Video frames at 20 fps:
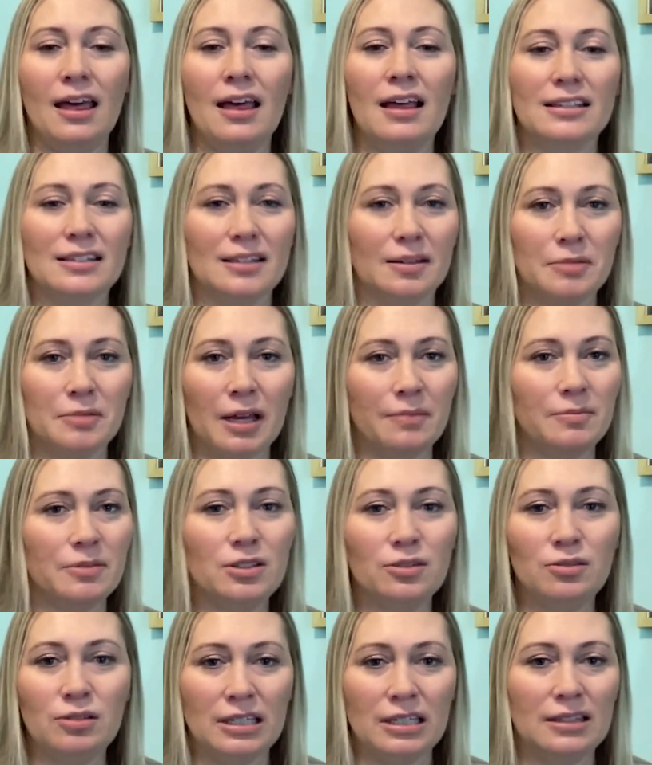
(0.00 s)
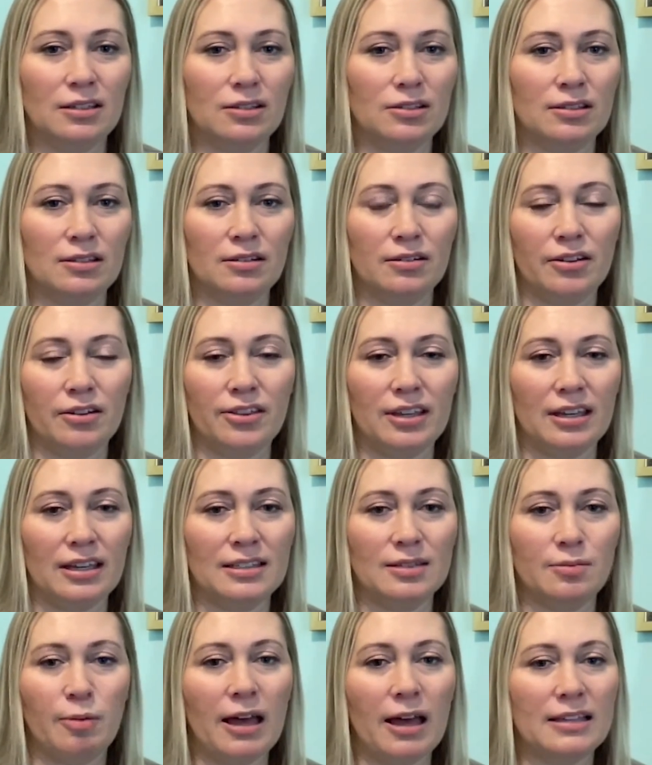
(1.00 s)
Sometimes you need those little
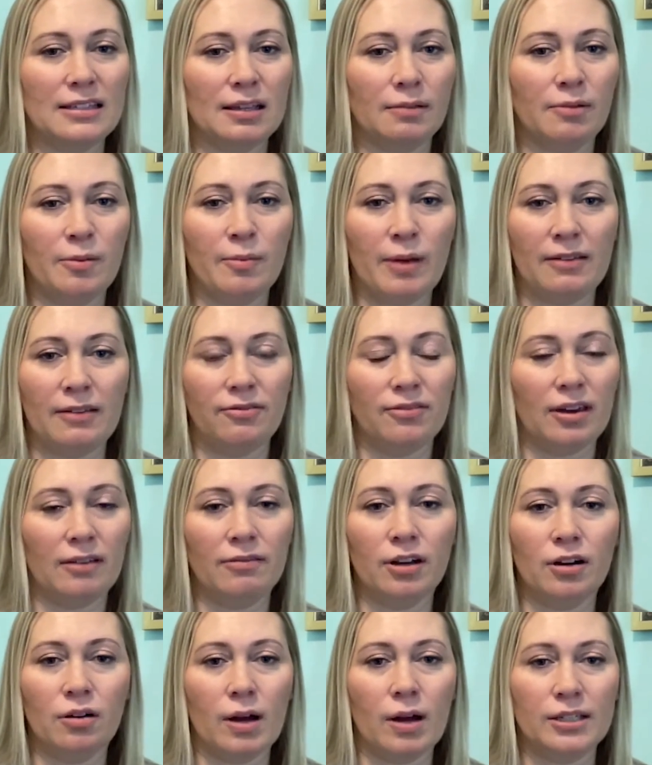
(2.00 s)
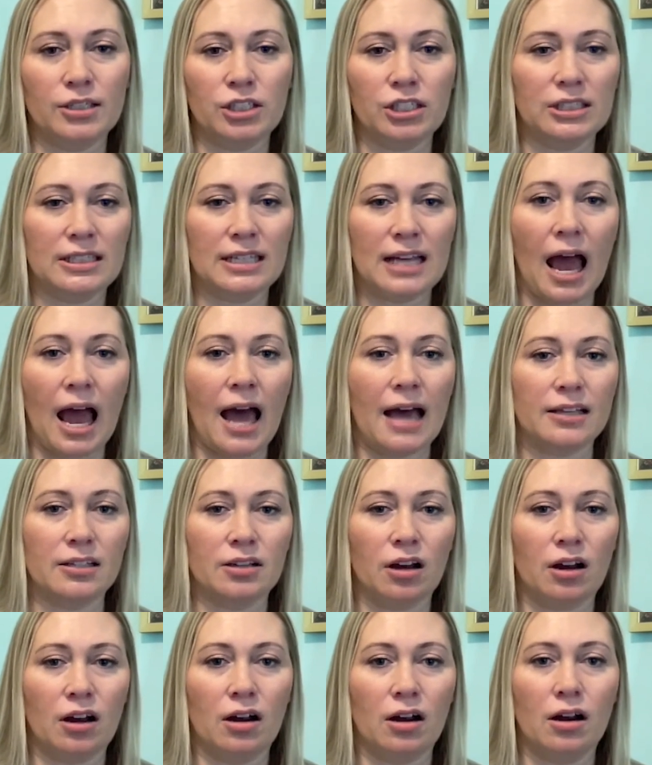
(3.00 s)
things, but some of my favorite questions to ask
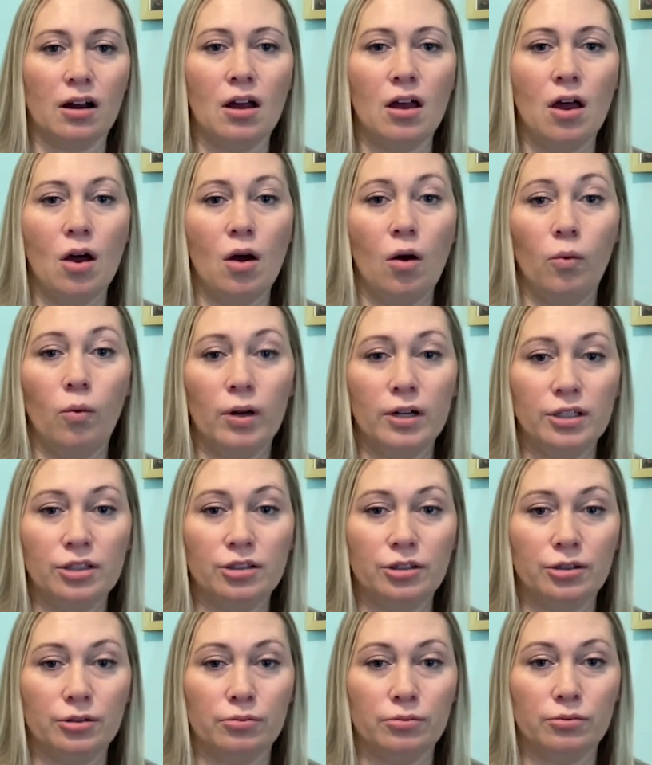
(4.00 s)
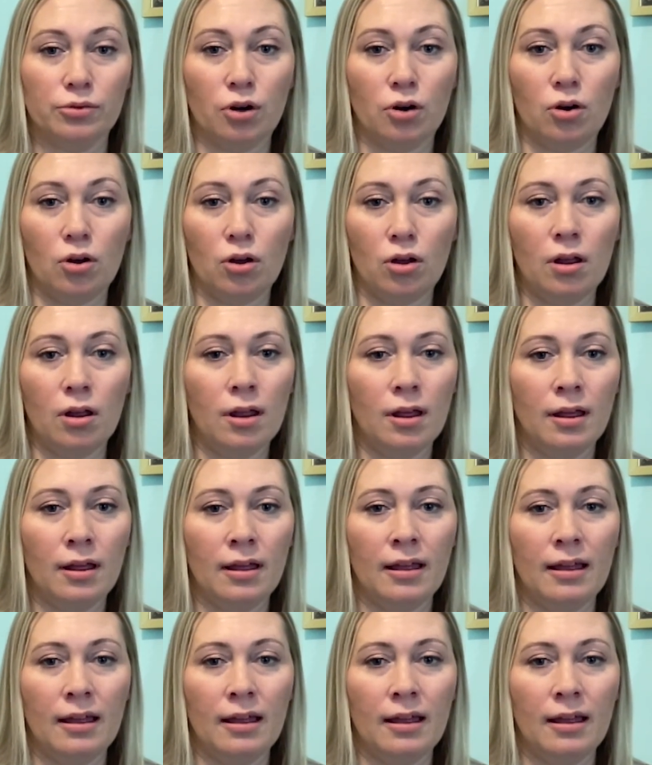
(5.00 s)
are, what is your role?